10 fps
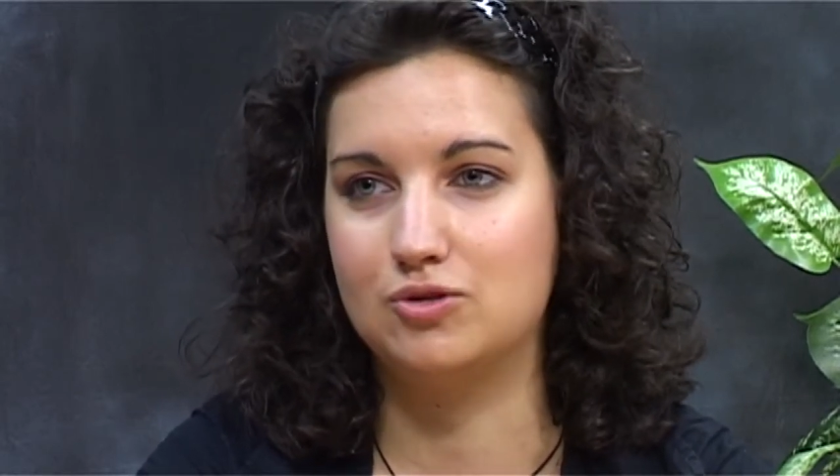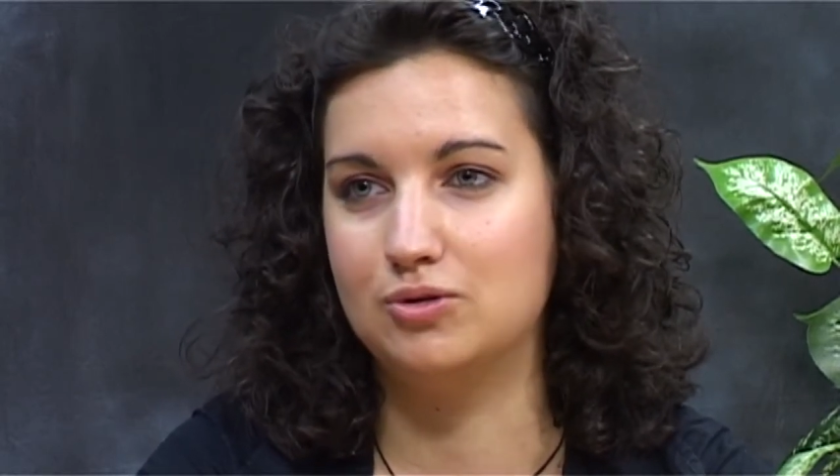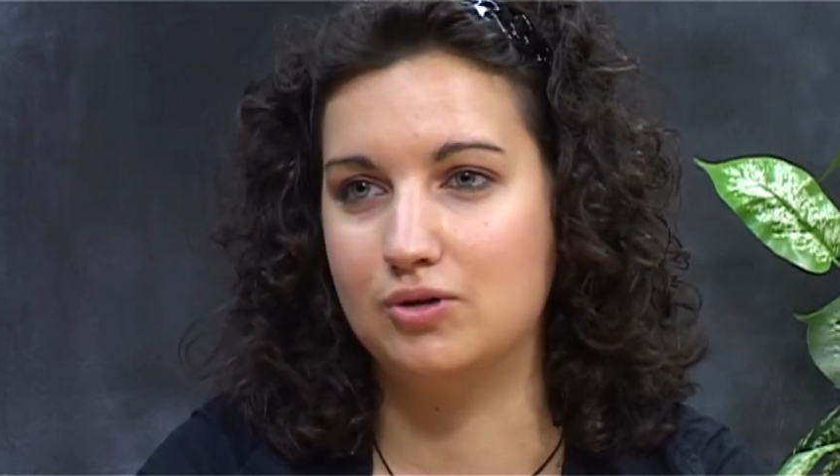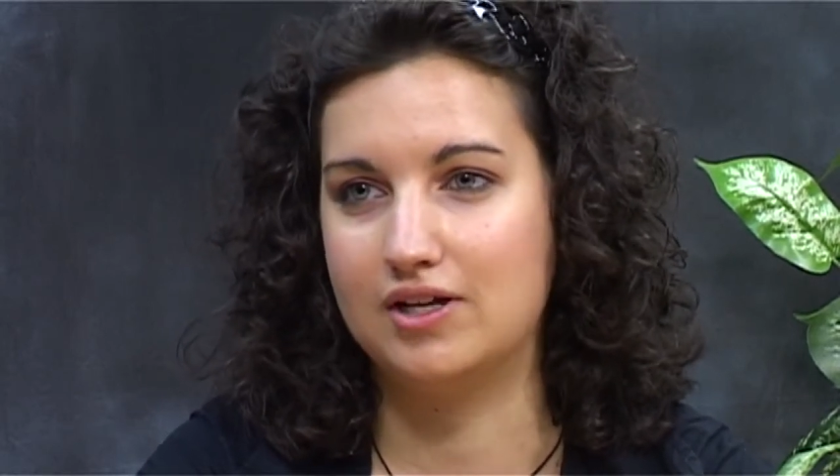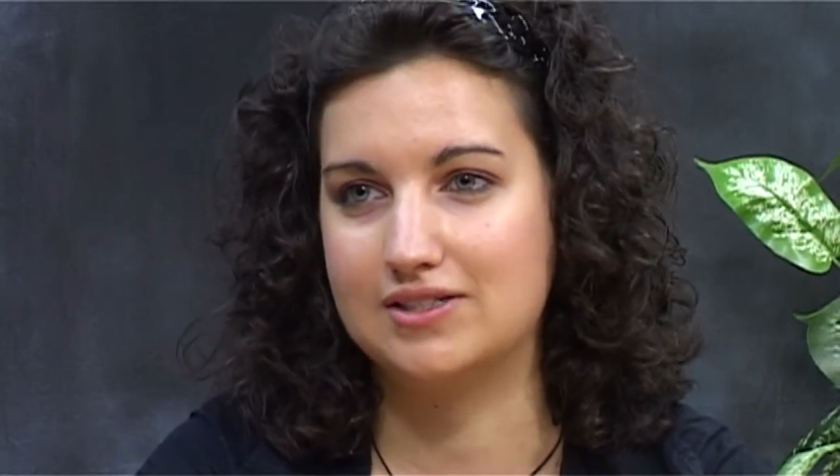
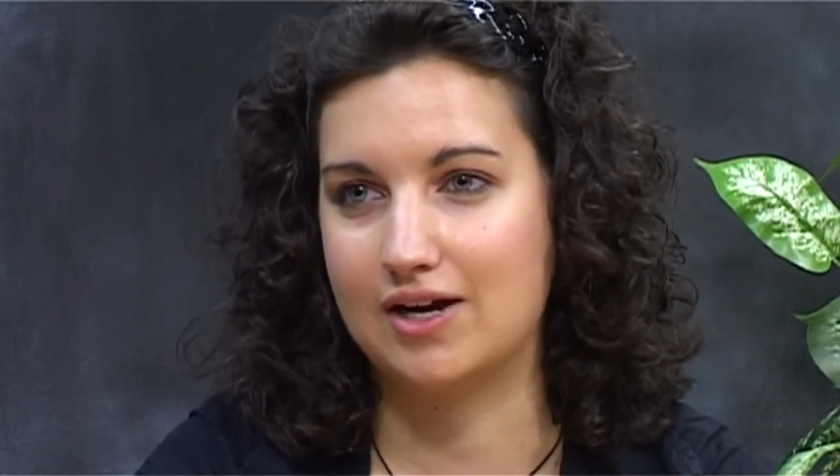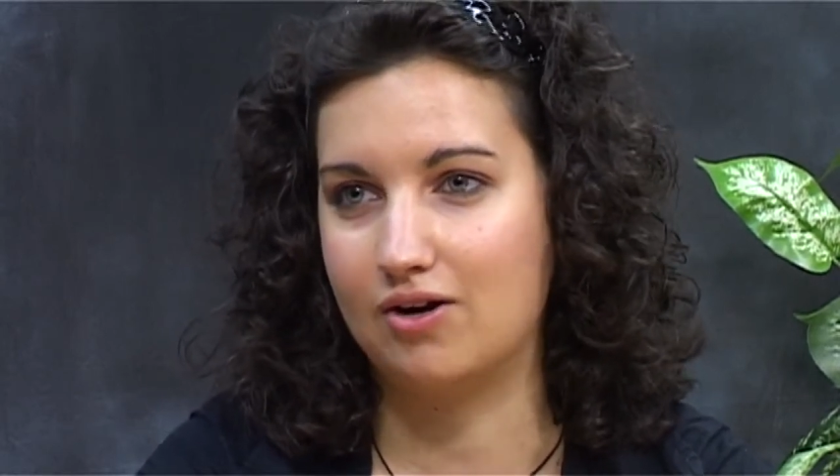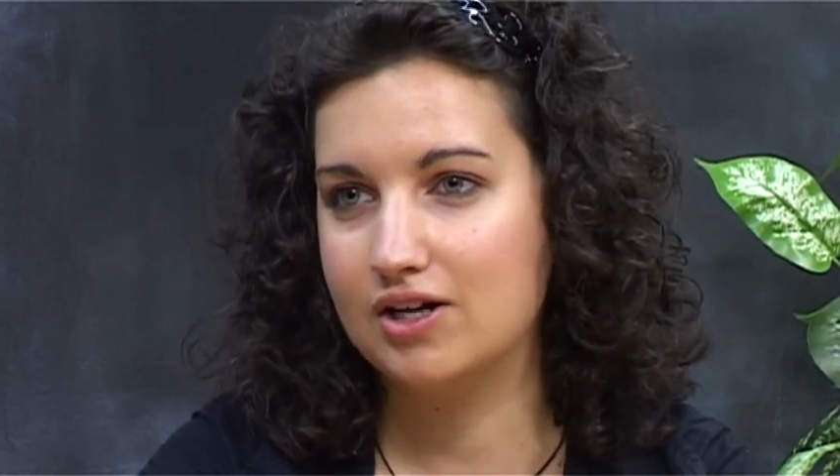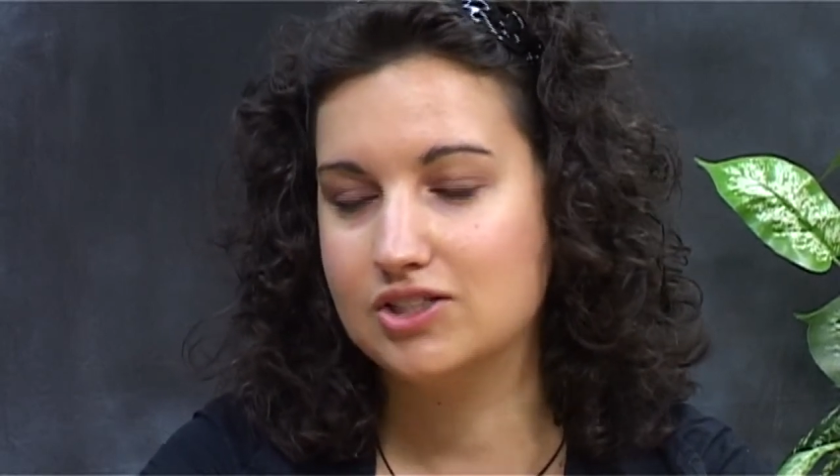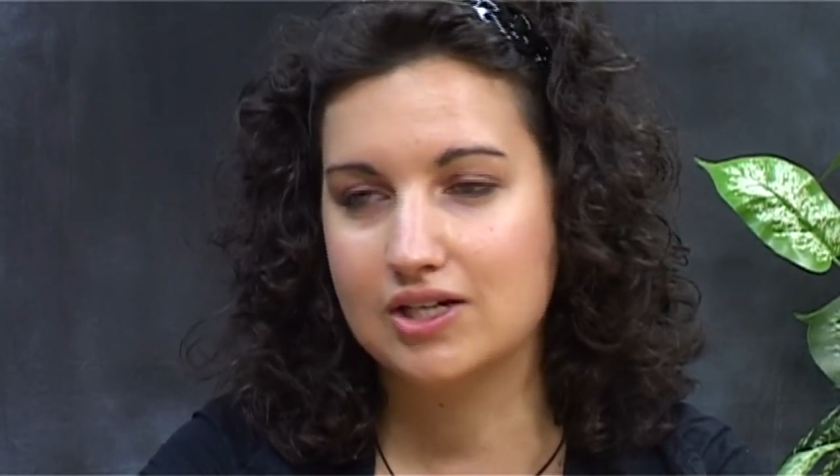two
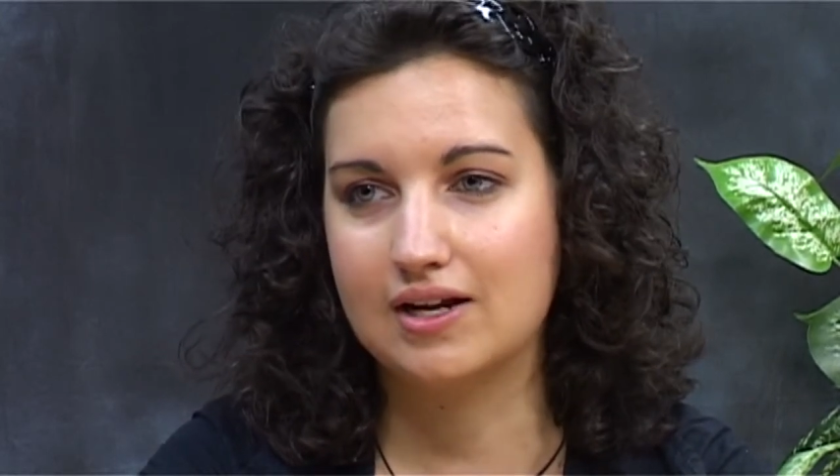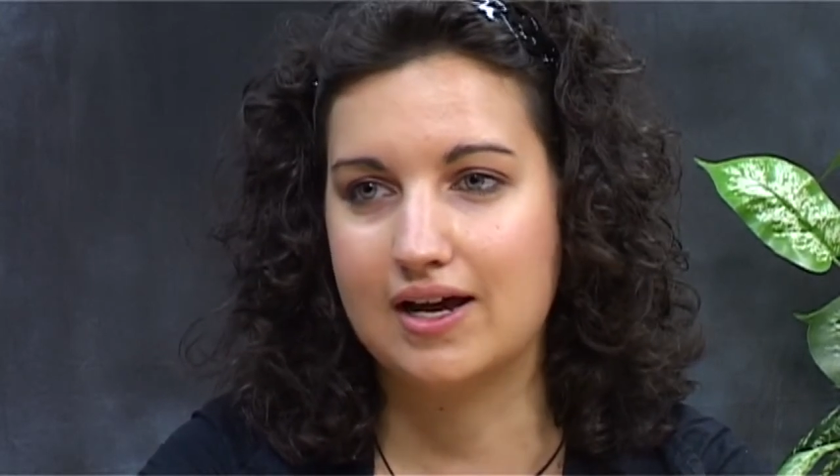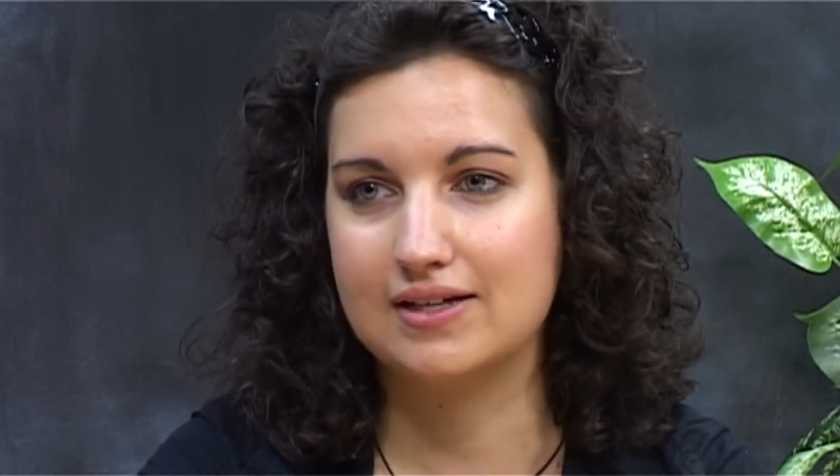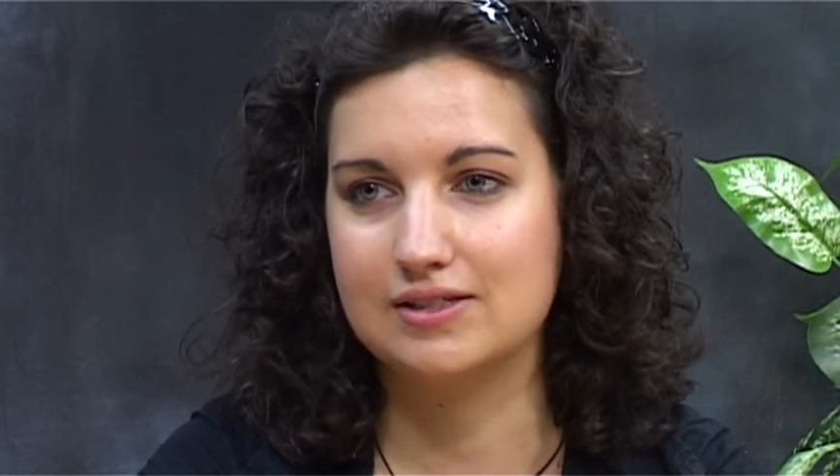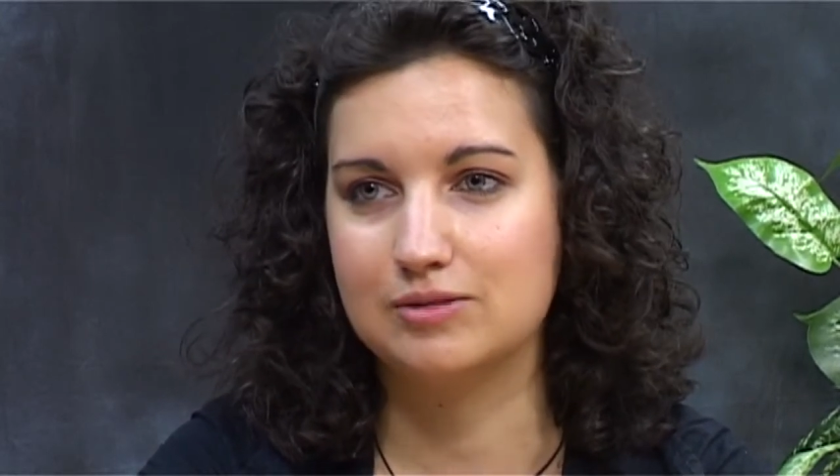psychology
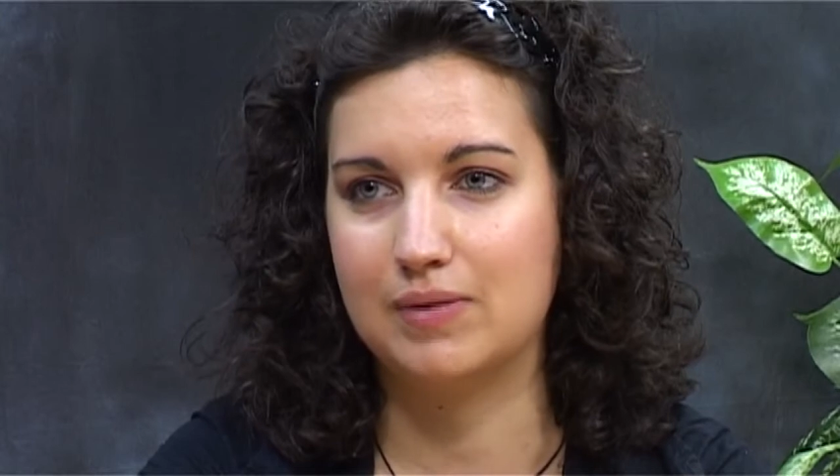classes,